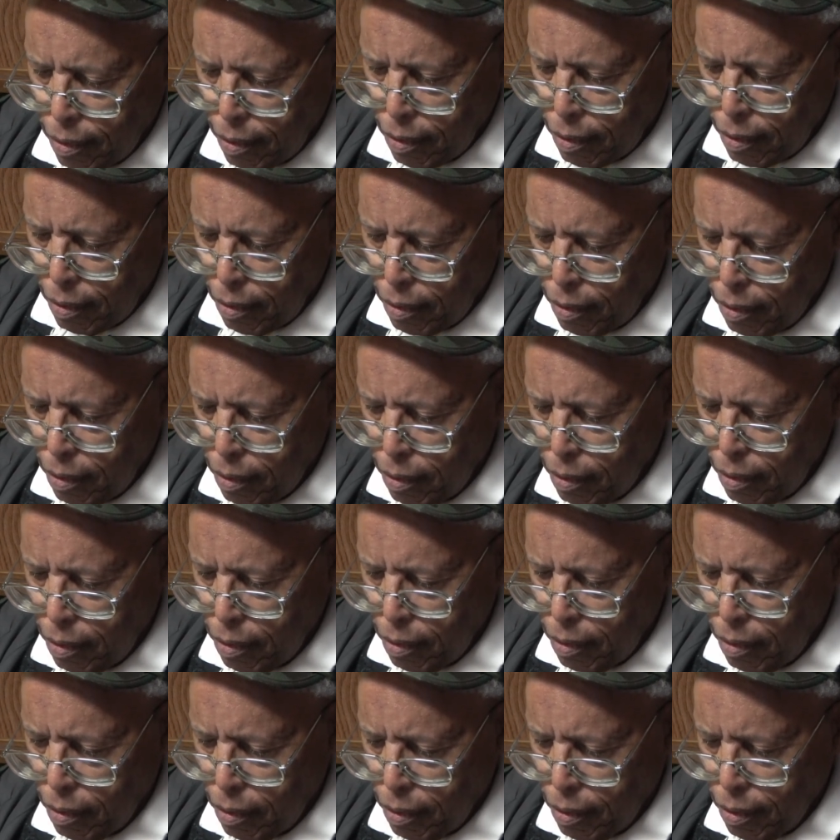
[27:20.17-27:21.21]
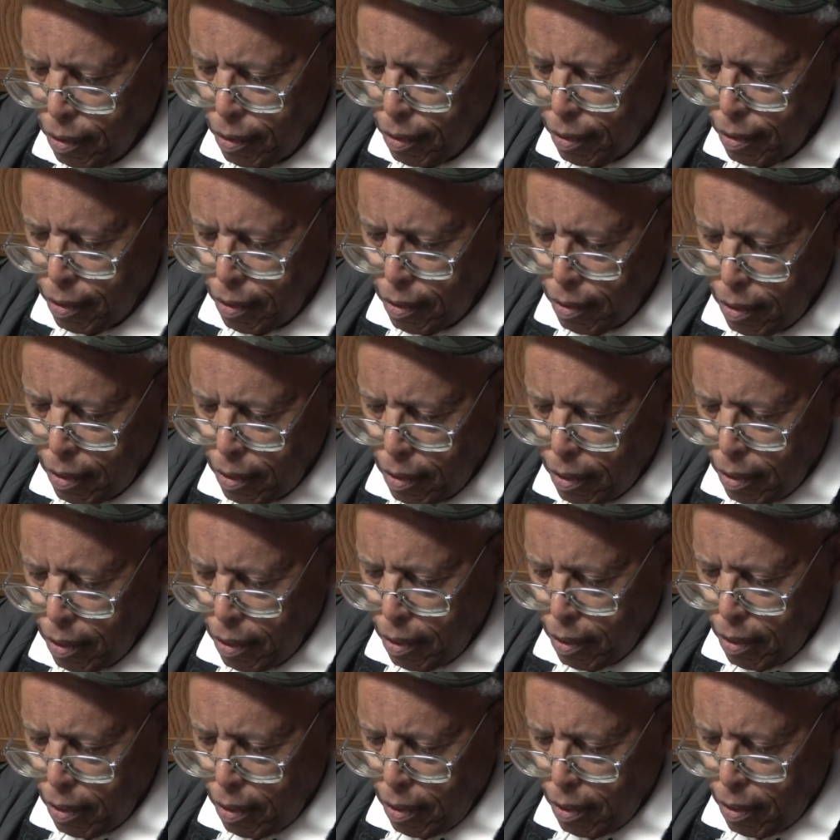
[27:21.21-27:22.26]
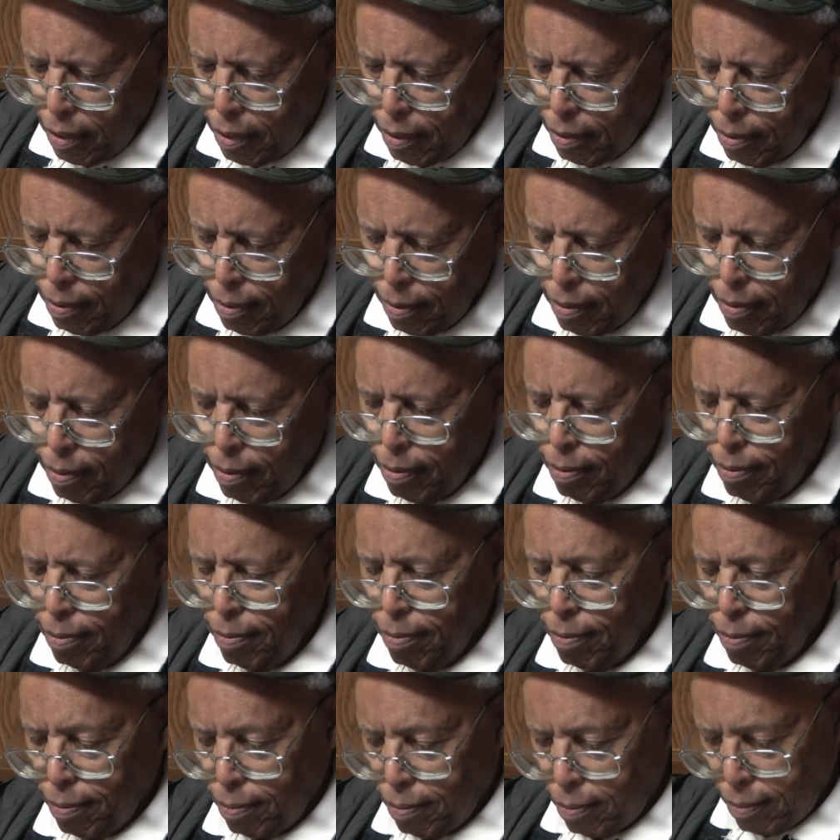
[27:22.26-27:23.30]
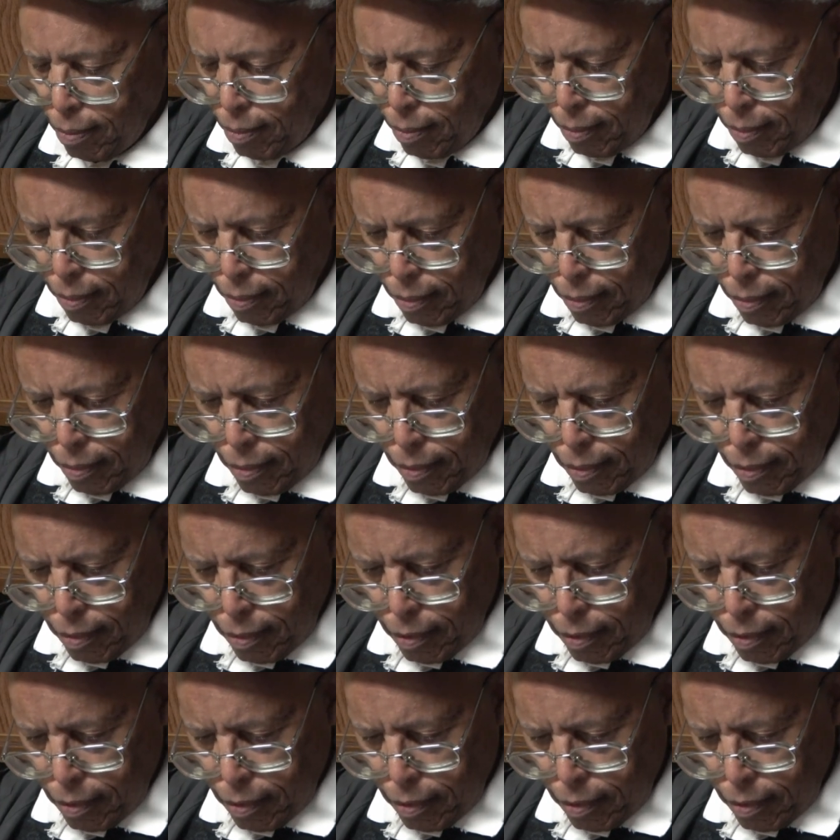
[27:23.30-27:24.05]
(silence)